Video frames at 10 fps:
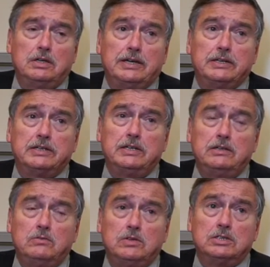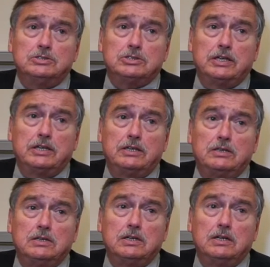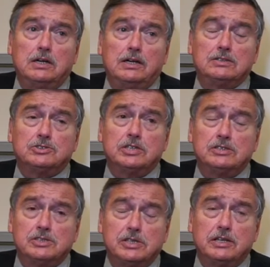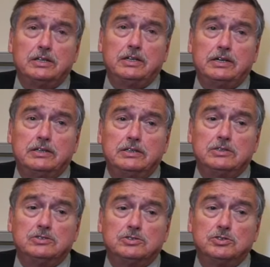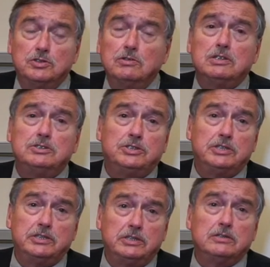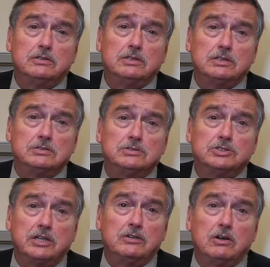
And he was a, as they said at his eulogy here in St.